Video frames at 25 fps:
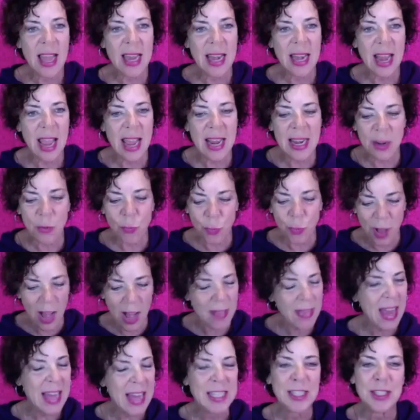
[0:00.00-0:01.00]
and
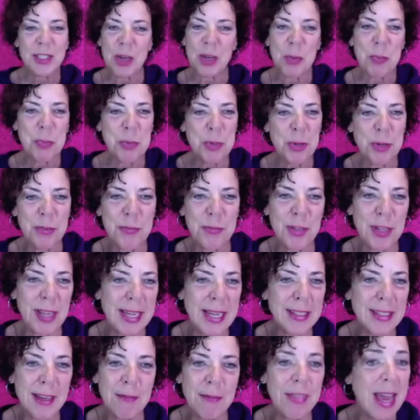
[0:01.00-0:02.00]
that's so beautiful. I
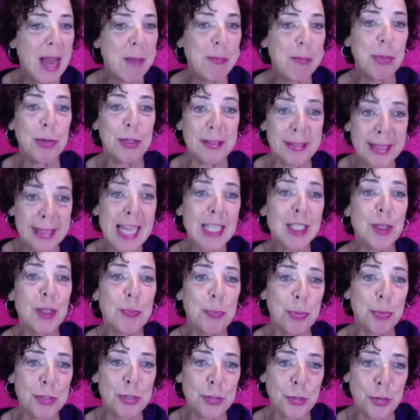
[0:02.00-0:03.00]
love that. That's a
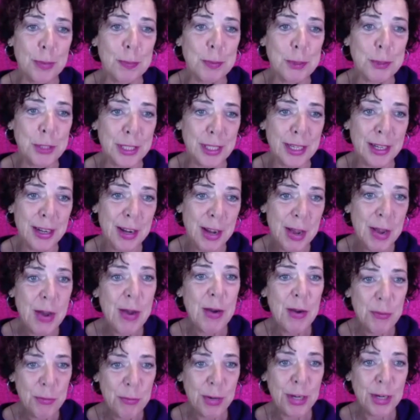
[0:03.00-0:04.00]
prescription
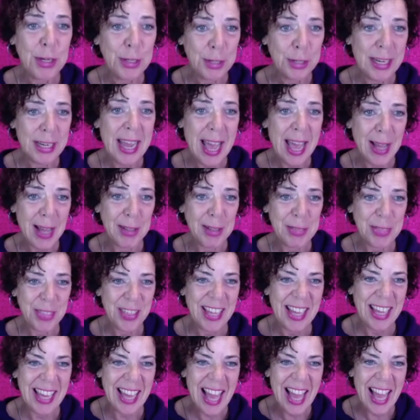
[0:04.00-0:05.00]
for good health.
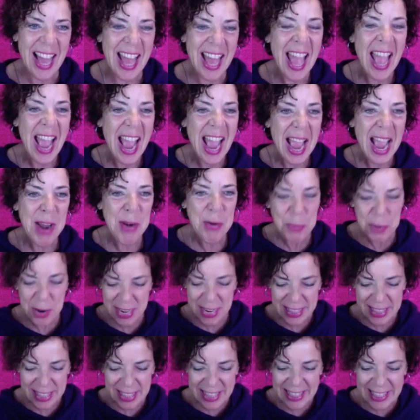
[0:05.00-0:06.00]
And one
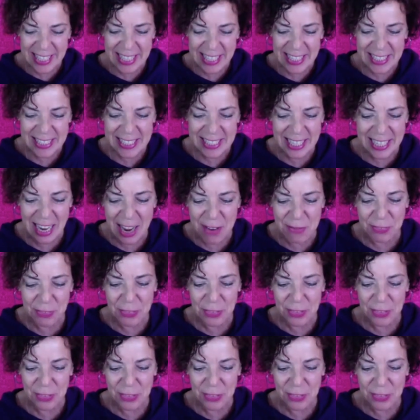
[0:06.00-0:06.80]
of the things that I've